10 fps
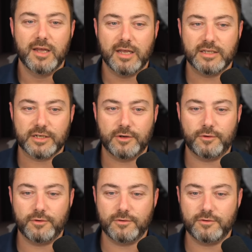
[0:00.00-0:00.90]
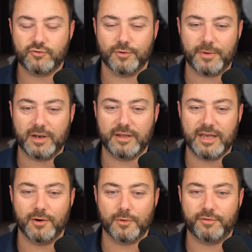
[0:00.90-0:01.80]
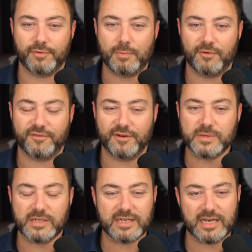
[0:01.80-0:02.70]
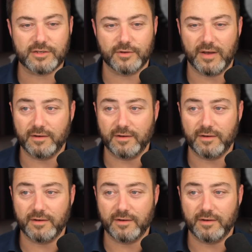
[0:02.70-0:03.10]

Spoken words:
And so Trump being like, yeah, I want a 3.5% tax on that.